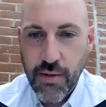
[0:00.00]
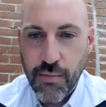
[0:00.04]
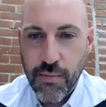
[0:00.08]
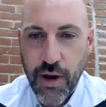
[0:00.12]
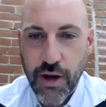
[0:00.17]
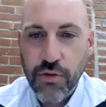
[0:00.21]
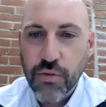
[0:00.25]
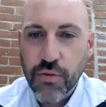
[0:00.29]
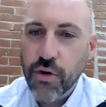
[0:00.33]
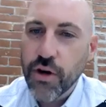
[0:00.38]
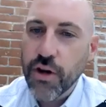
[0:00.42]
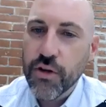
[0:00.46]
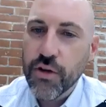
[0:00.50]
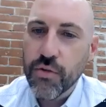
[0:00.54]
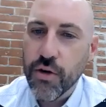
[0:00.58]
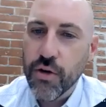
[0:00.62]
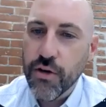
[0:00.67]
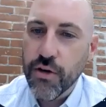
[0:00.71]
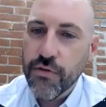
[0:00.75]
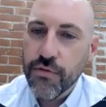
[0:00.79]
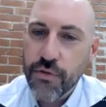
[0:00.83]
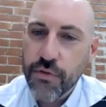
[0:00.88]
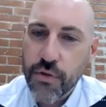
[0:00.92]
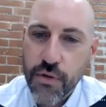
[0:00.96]
By
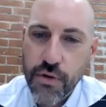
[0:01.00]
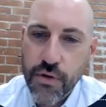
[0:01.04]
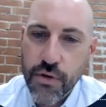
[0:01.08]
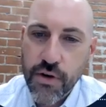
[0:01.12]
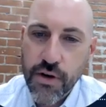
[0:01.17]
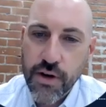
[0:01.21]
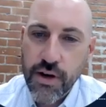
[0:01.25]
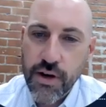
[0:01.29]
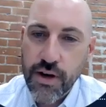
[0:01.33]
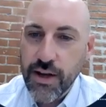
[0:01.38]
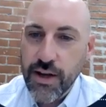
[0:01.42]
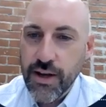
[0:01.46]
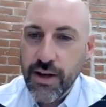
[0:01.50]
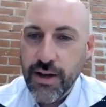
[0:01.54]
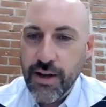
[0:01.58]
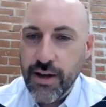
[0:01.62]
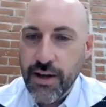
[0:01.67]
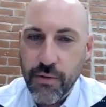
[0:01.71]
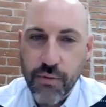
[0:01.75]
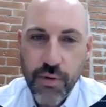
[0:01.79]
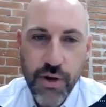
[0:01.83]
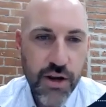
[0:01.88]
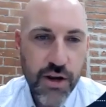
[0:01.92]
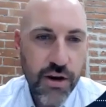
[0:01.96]
2024,
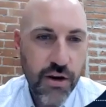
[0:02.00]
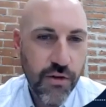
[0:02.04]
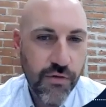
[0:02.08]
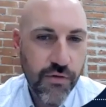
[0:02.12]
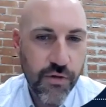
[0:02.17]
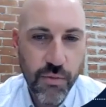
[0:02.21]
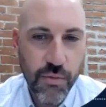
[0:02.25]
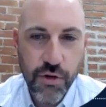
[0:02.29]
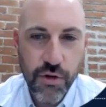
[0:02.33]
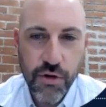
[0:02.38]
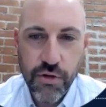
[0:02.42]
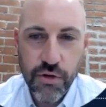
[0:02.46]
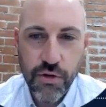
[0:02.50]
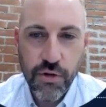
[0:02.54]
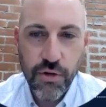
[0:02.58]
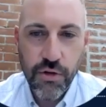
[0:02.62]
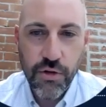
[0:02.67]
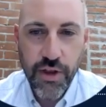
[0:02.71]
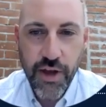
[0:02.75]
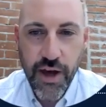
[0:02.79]
we hear from Google